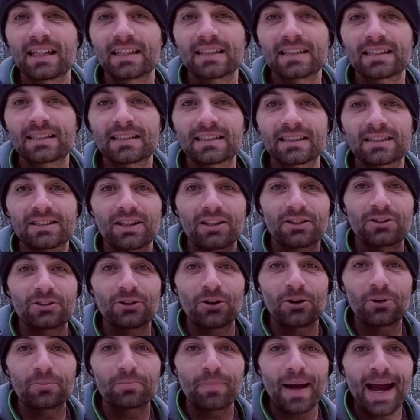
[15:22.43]
This is the
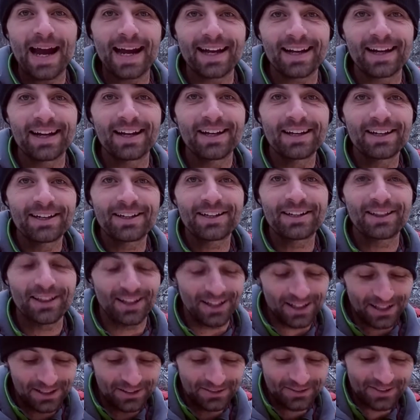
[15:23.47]
dirt bag
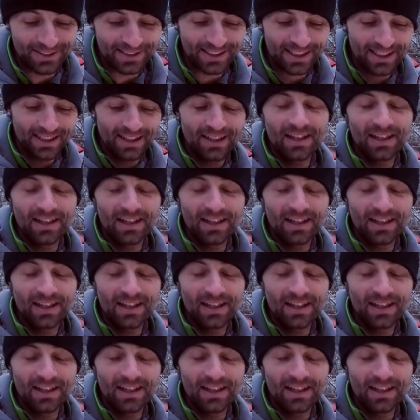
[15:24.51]
gloves.